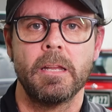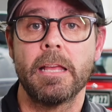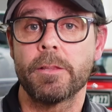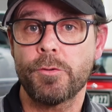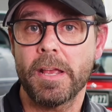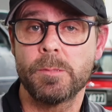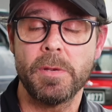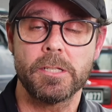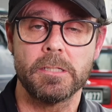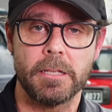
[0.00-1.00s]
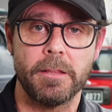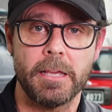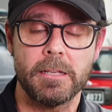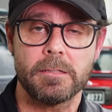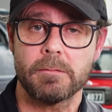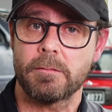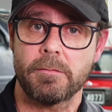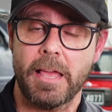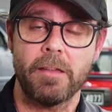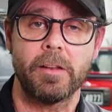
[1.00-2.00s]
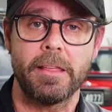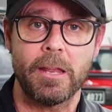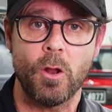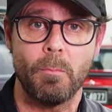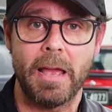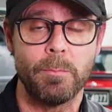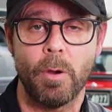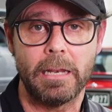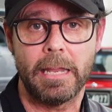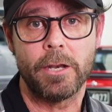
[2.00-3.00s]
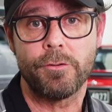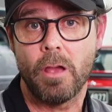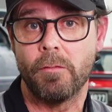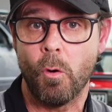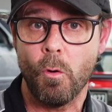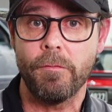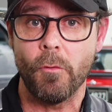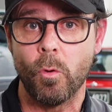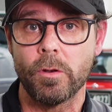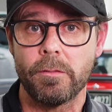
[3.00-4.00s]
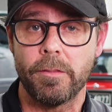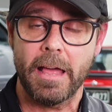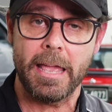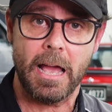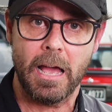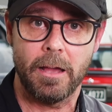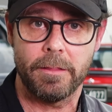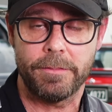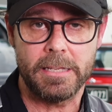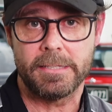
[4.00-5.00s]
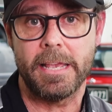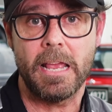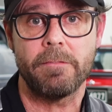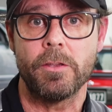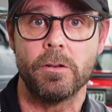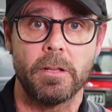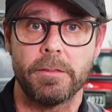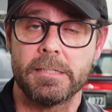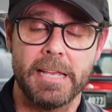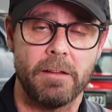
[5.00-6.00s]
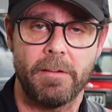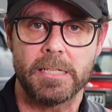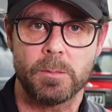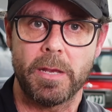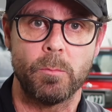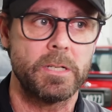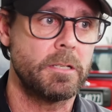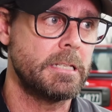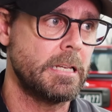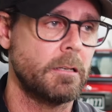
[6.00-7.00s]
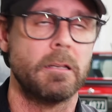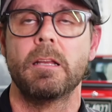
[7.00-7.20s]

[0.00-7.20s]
Now the transmissions in these, thankfully they're not made by Land Rover or Ford. They are the ZF unit, the ZF 8-speed, which is in